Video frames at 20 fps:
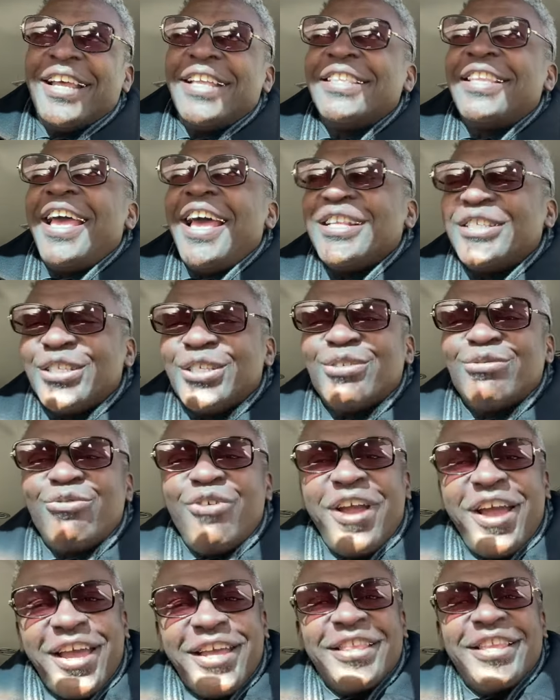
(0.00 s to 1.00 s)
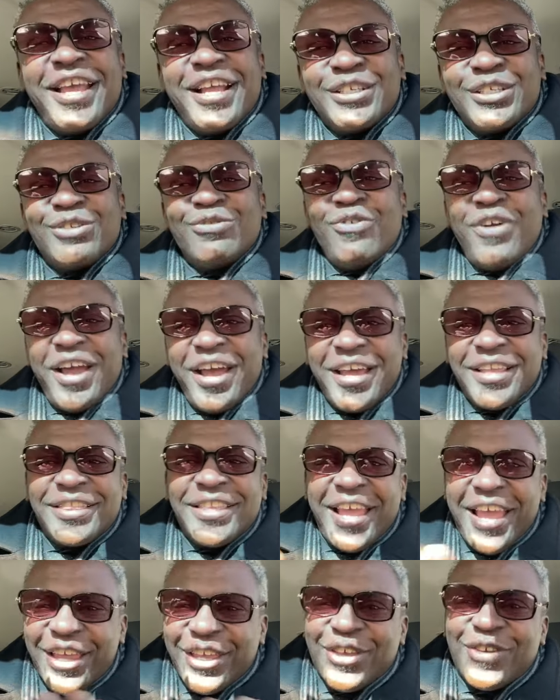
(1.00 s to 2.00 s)
That's right. That's right.
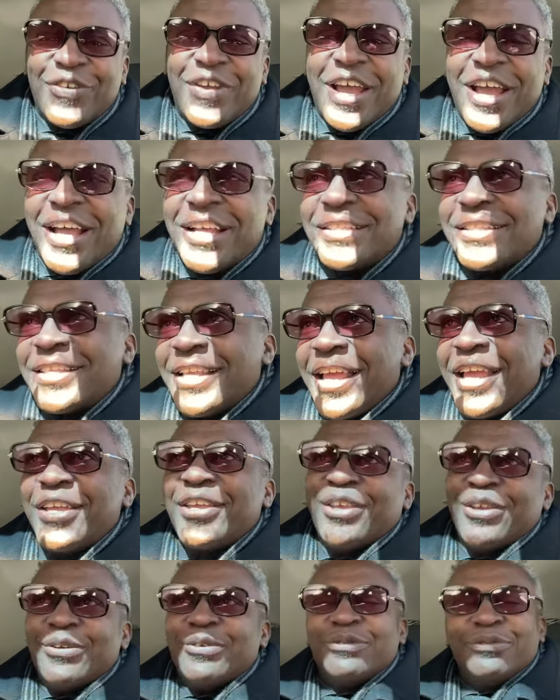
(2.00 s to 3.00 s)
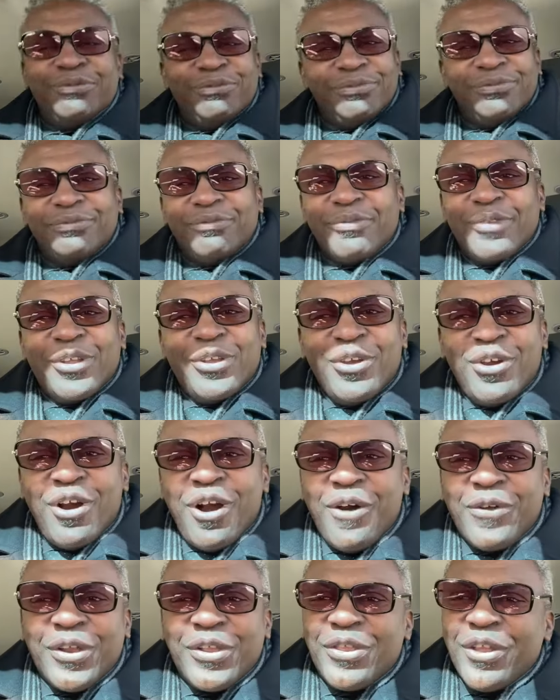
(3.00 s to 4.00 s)
Thank you, guys. Thank you. You
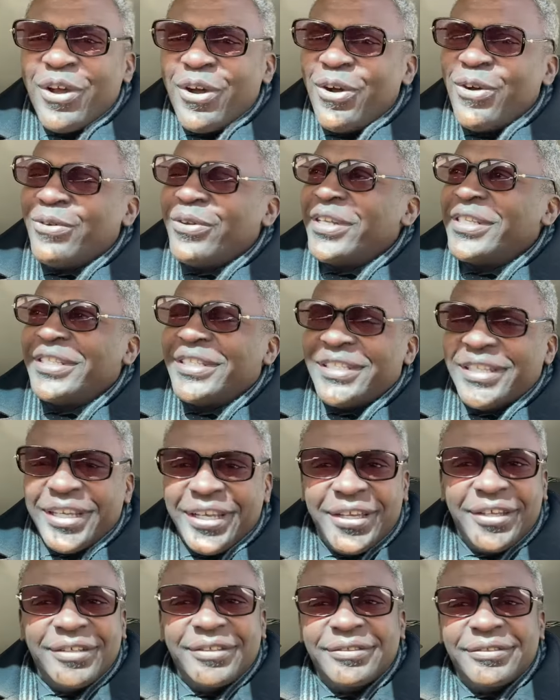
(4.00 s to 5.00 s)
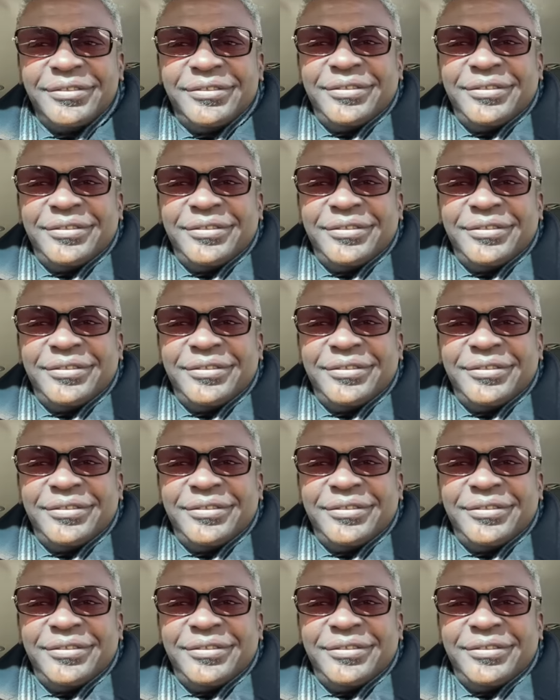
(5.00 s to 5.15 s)
already know the deal.